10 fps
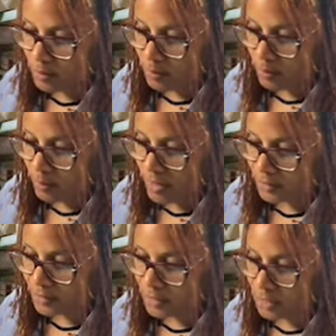about a
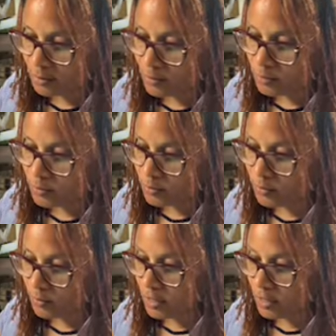tablespoon